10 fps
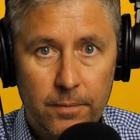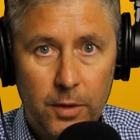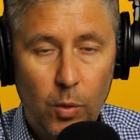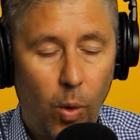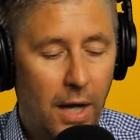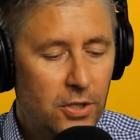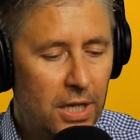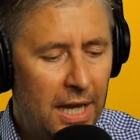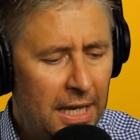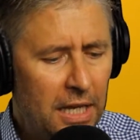You watch
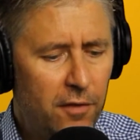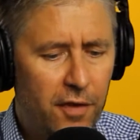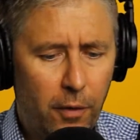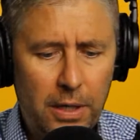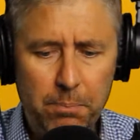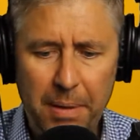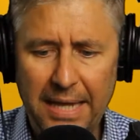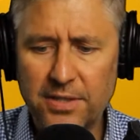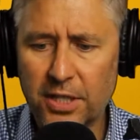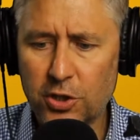any very
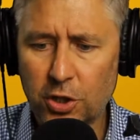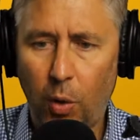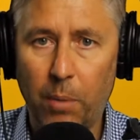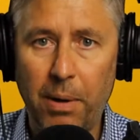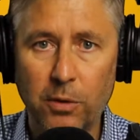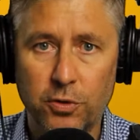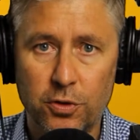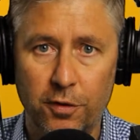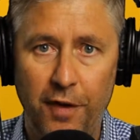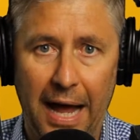basic show about
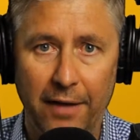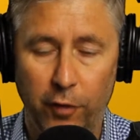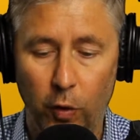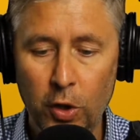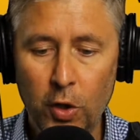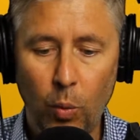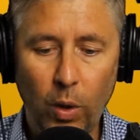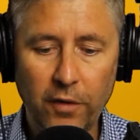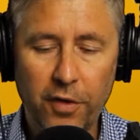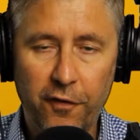survival,
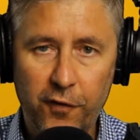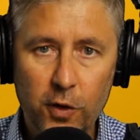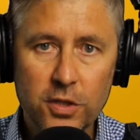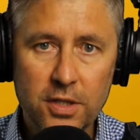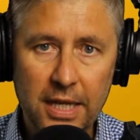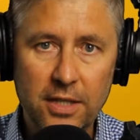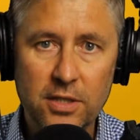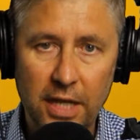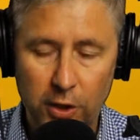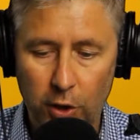one of the first things
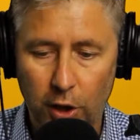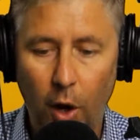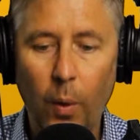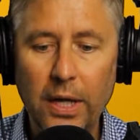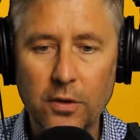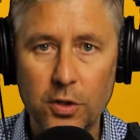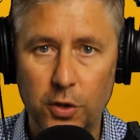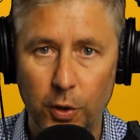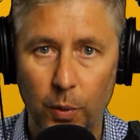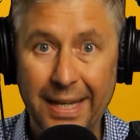that you're going to
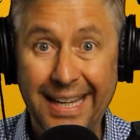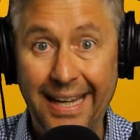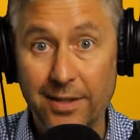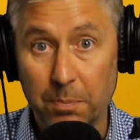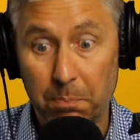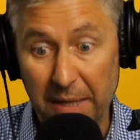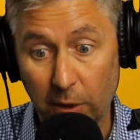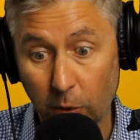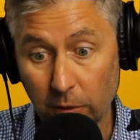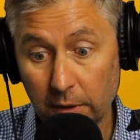do is
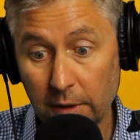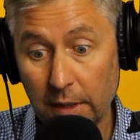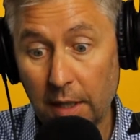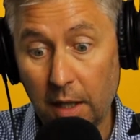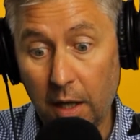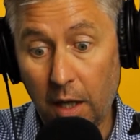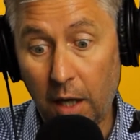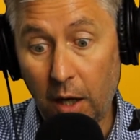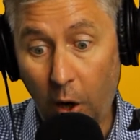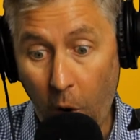build
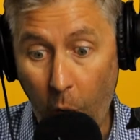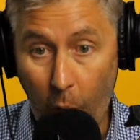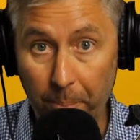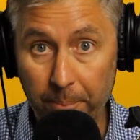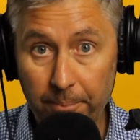home.